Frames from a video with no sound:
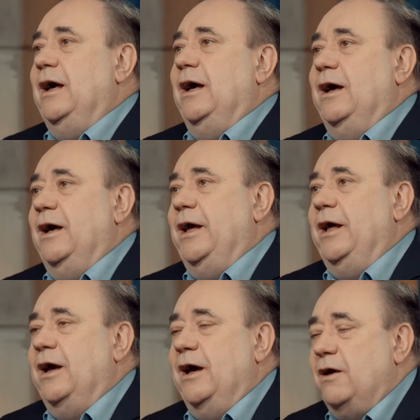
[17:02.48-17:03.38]

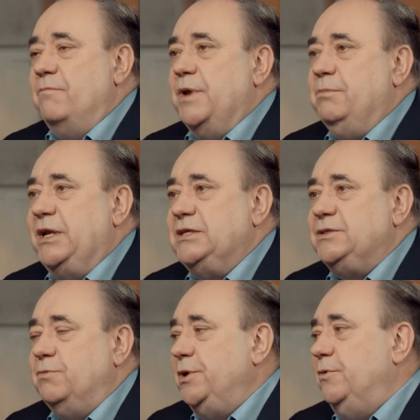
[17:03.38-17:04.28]
a government
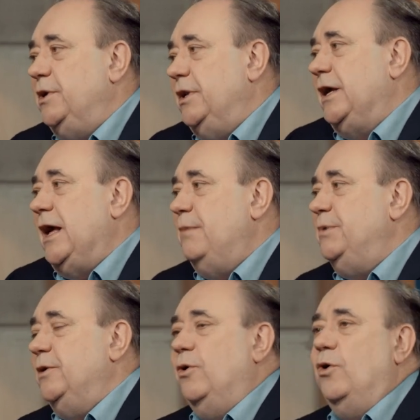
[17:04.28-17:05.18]
minister, when you were in the cabinet,